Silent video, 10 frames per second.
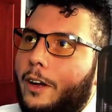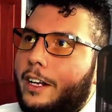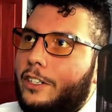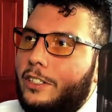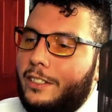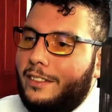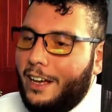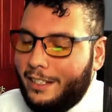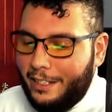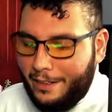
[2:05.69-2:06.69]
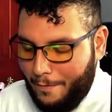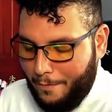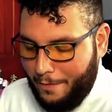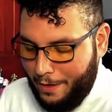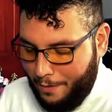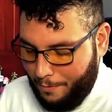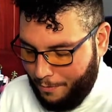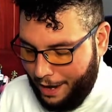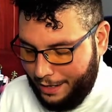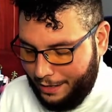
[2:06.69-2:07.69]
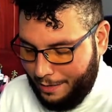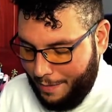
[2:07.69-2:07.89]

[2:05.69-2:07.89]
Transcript: and it just doesn't feel right to